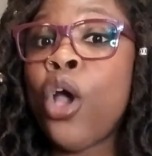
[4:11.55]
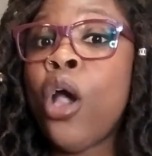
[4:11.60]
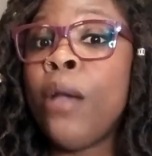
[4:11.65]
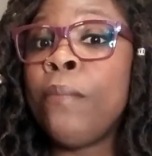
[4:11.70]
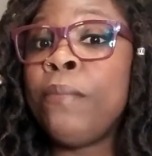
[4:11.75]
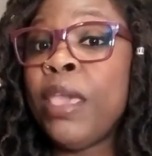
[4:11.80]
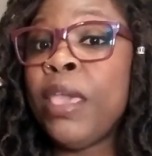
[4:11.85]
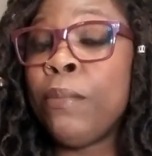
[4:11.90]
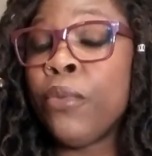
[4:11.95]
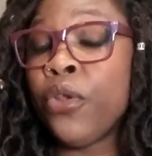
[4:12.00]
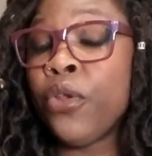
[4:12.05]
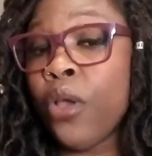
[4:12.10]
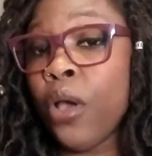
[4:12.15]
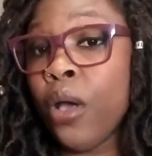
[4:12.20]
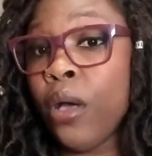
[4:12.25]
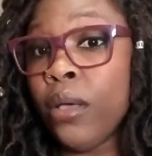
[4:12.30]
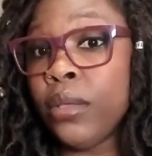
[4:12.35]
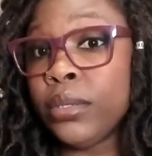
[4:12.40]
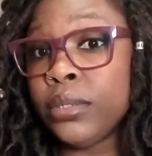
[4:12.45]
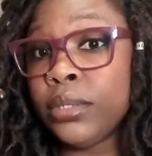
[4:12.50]
on paper
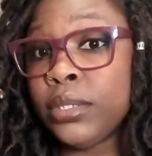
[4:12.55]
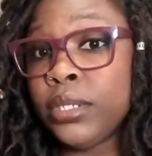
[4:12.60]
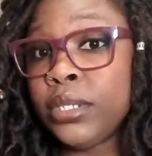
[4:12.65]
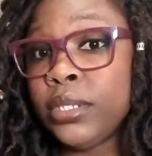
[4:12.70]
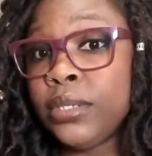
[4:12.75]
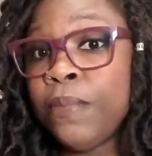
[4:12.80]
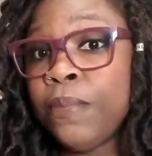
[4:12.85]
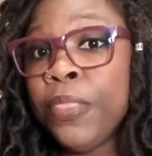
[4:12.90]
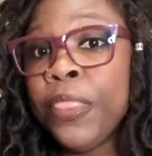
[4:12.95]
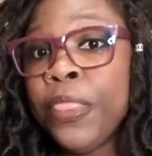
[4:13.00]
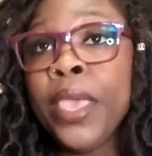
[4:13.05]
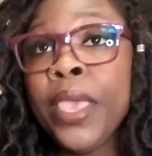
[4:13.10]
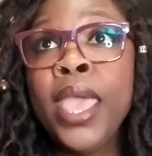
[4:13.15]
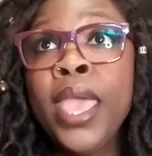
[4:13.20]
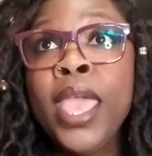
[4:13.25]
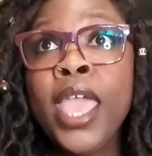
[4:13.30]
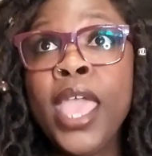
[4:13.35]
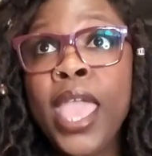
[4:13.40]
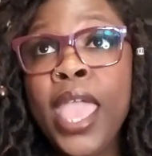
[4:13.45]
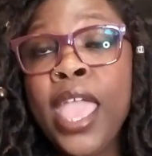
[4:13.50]
dolls.
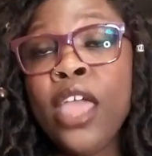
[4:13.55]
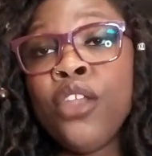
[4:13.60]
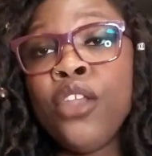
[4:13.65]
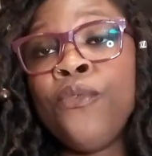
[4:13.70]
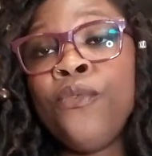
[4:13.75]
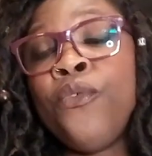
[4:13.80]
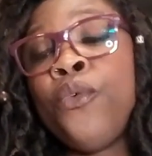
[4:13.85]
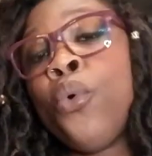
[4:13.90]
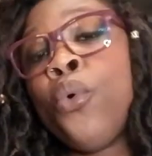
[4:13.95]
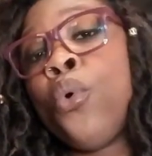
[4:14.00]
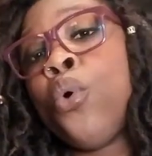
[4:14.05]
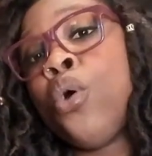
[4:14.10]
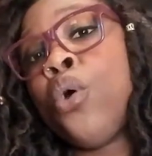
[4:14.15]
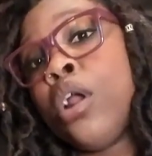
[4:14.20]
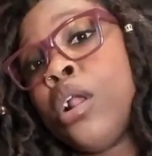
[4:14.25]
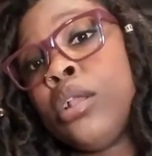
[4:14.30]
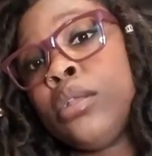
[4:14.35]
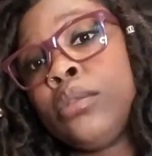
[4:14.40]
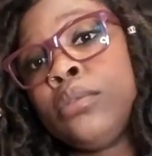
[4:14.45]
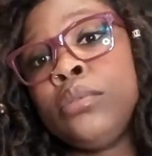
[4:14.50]
And
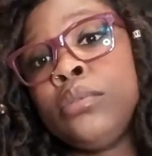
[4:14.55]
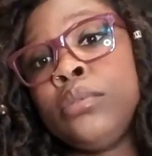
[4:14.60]
for